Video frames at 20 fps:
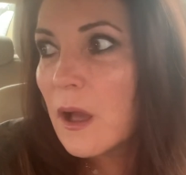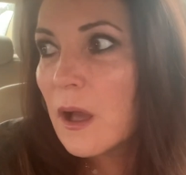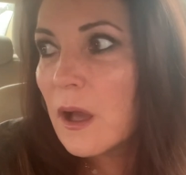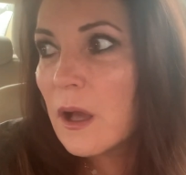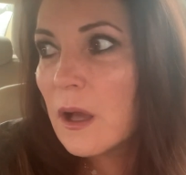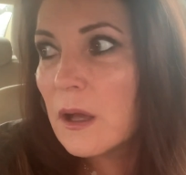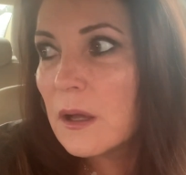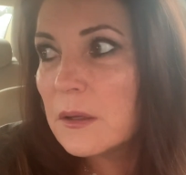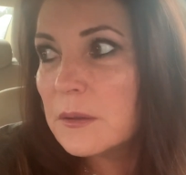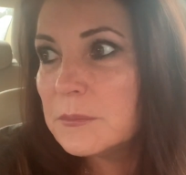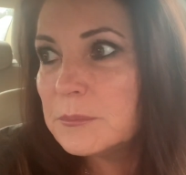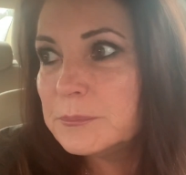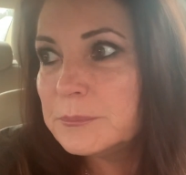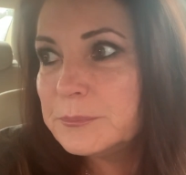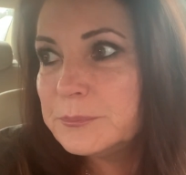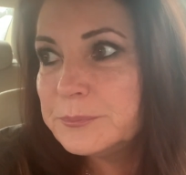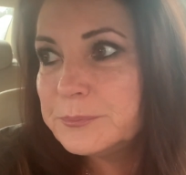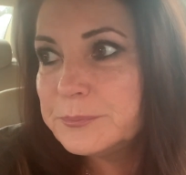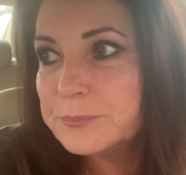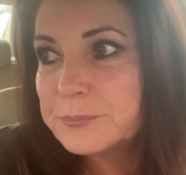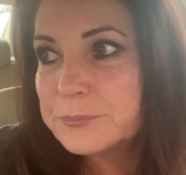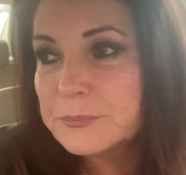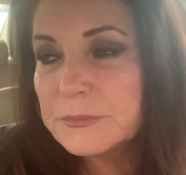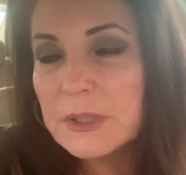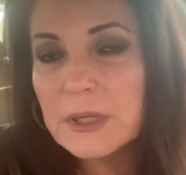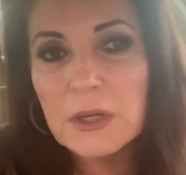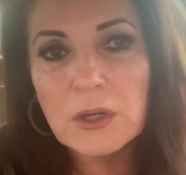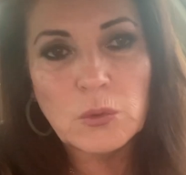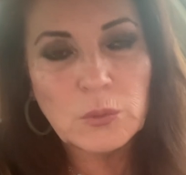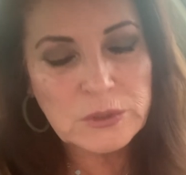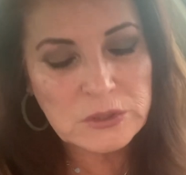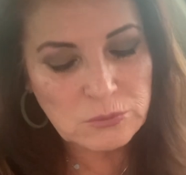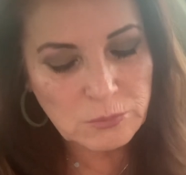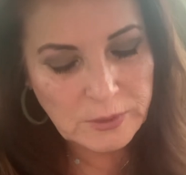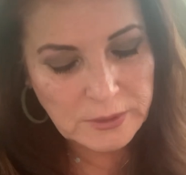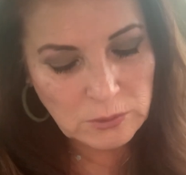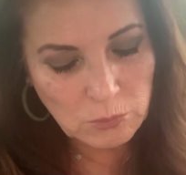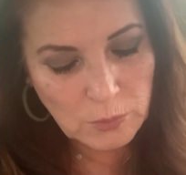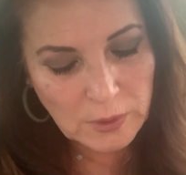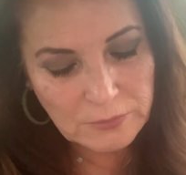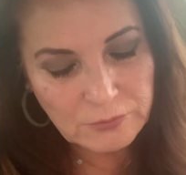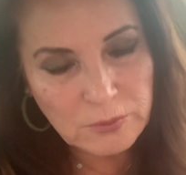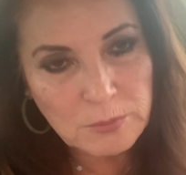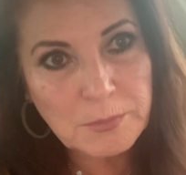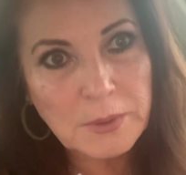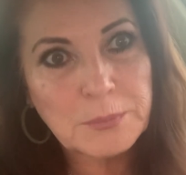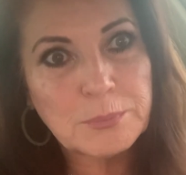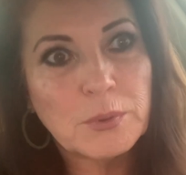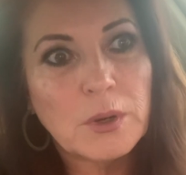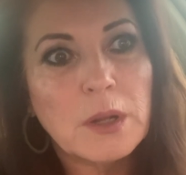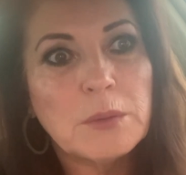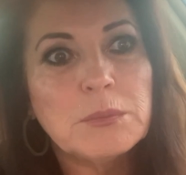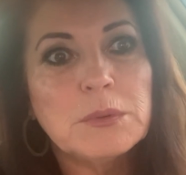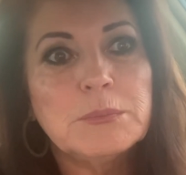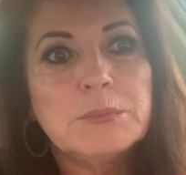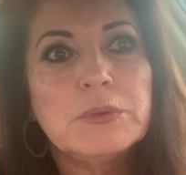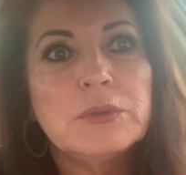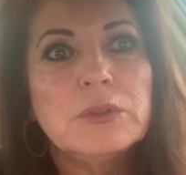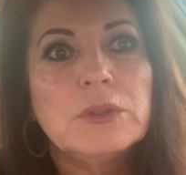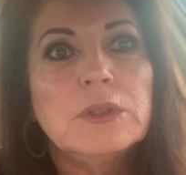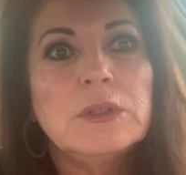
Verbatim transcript: um, yeah, I always ran away from my problems.